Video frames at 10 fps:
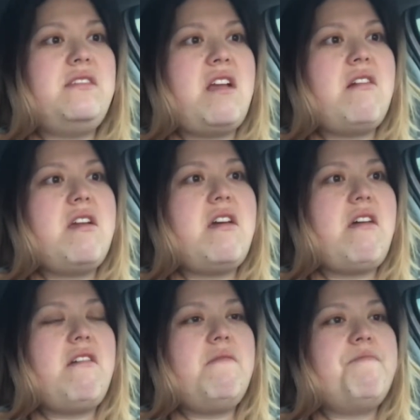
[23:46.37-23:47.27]
area.
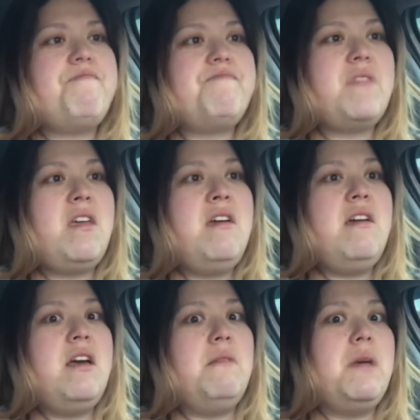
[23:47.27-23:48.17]

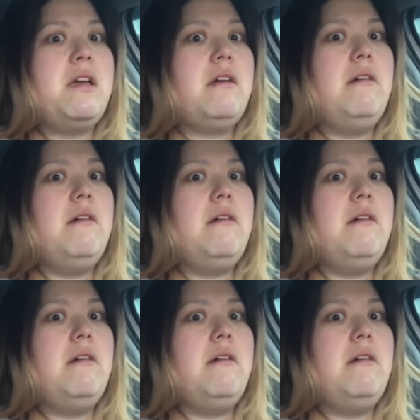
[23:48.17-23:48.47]
And I'm like,